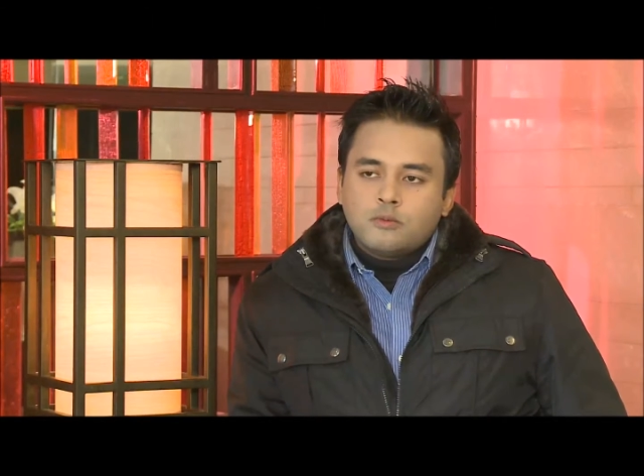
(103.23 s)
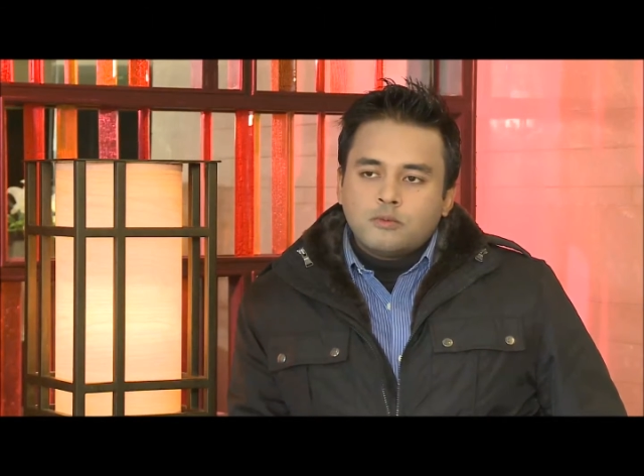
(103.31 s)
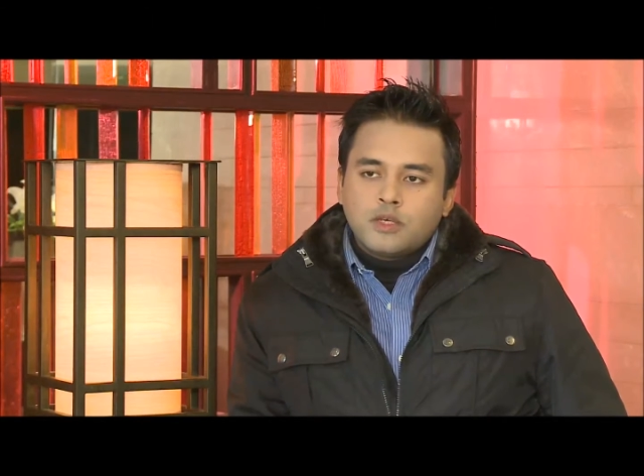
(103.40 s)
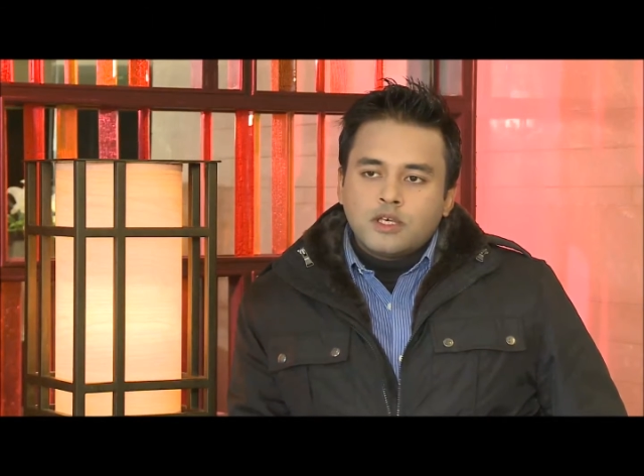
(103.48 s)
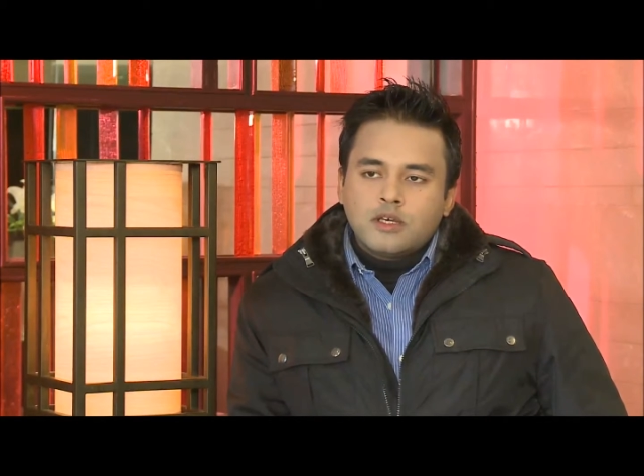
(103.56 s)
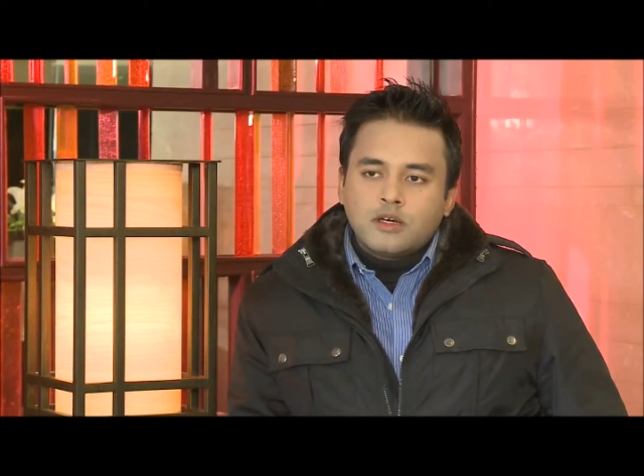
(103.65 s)

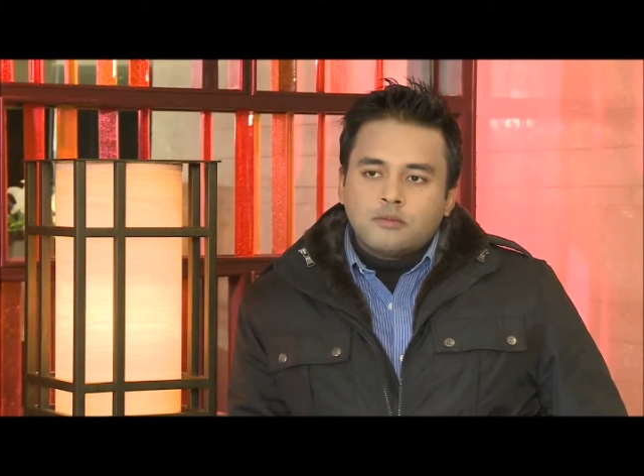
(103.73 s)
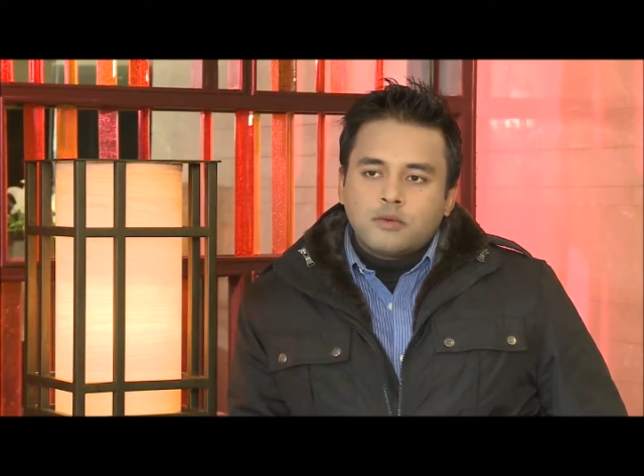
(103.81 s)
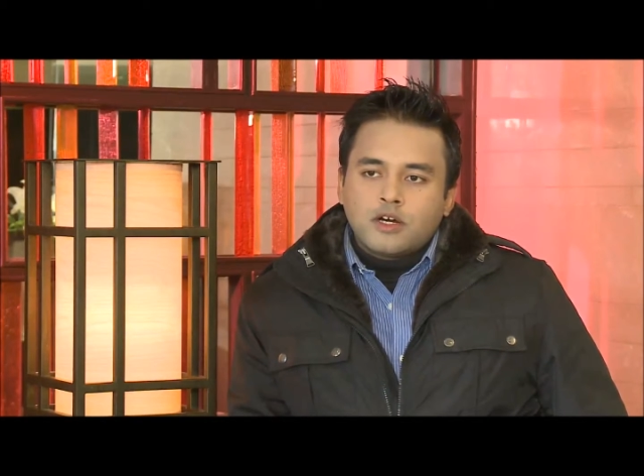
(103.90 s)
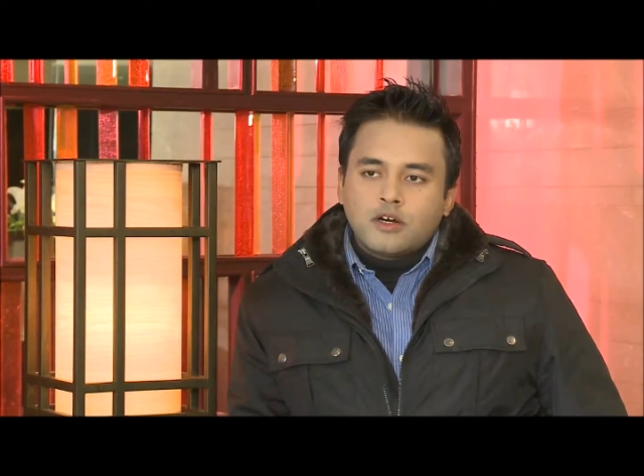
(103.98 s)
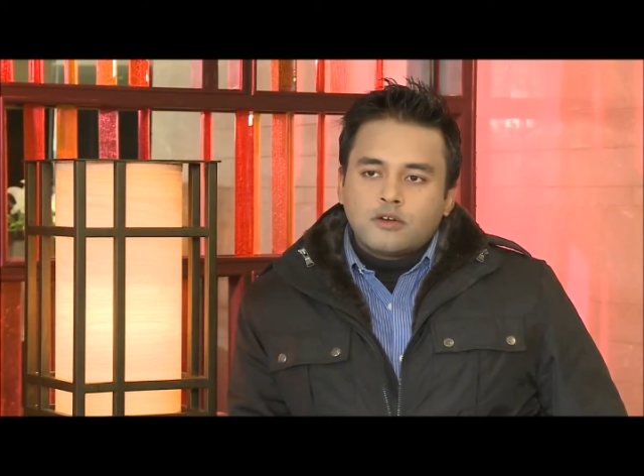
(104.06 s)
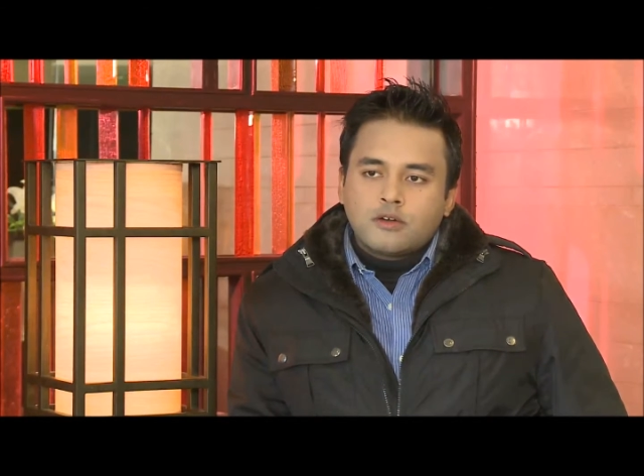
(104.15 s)
be a
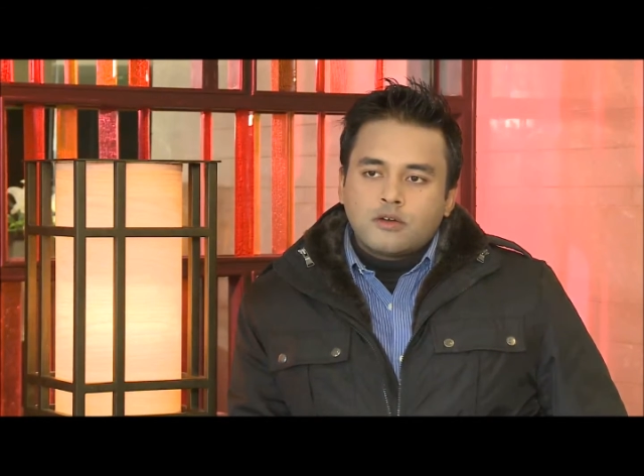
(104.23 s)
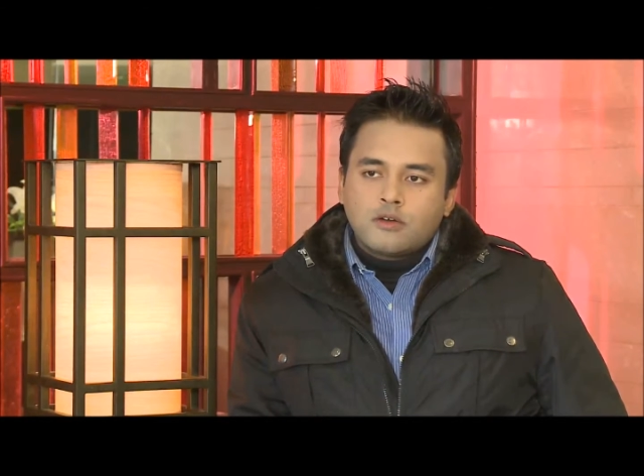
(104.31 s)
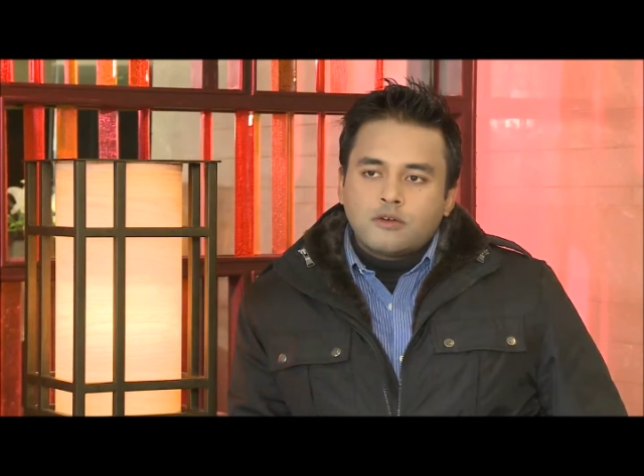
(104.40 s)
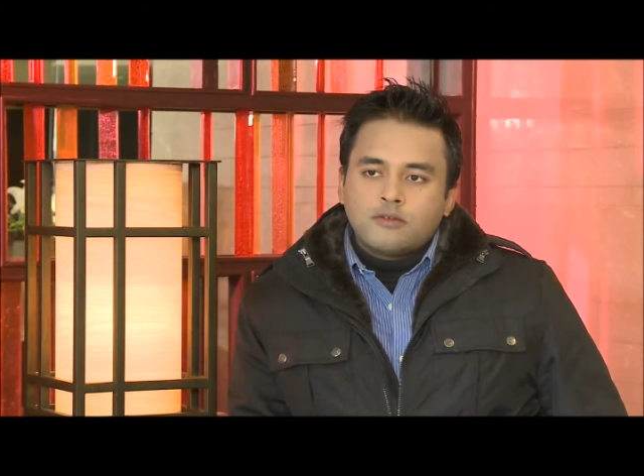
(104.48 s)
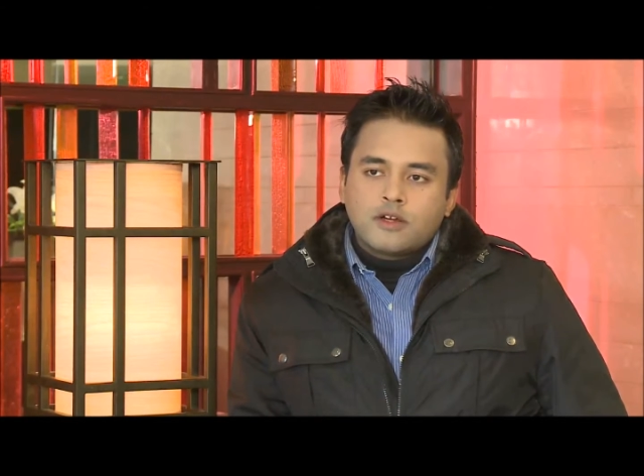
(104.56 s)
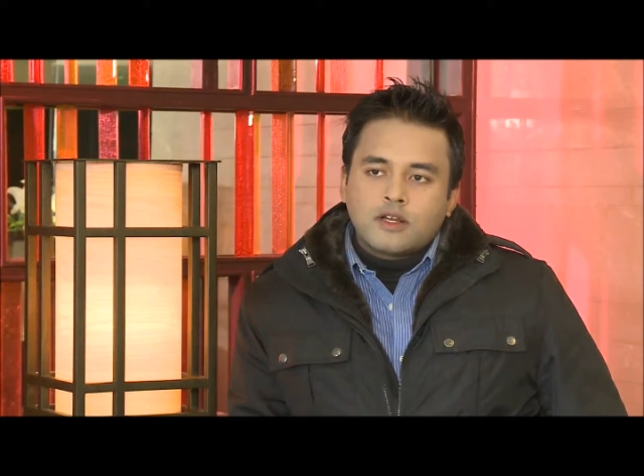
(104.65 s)
part
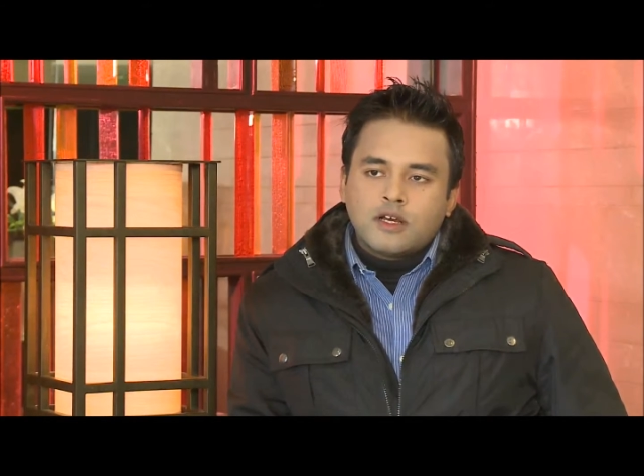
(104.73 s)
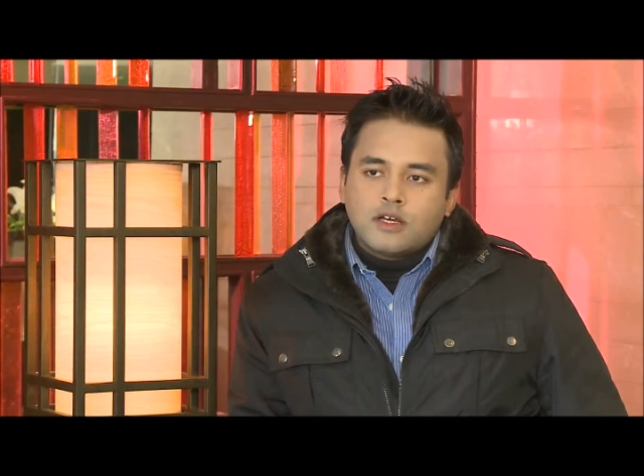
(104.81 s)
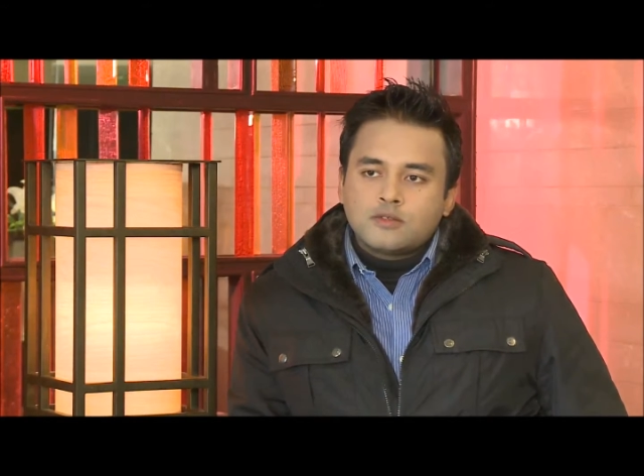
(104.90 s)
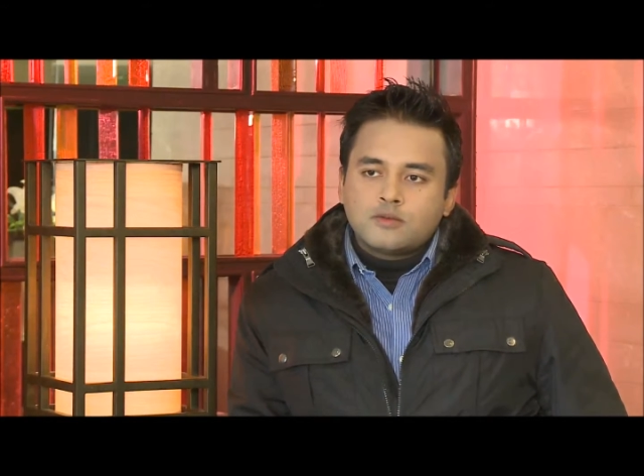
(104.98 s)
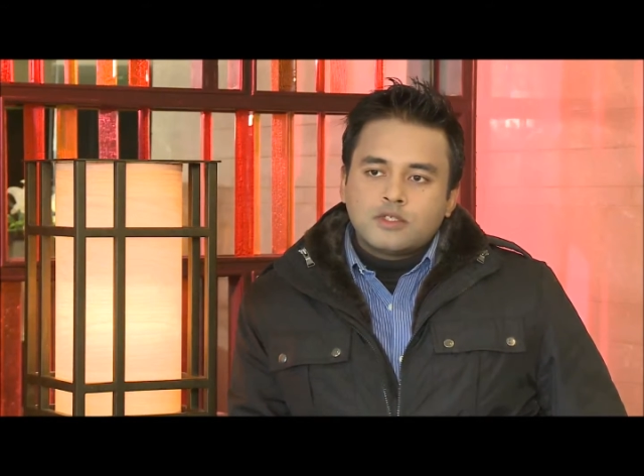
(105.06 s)
of a class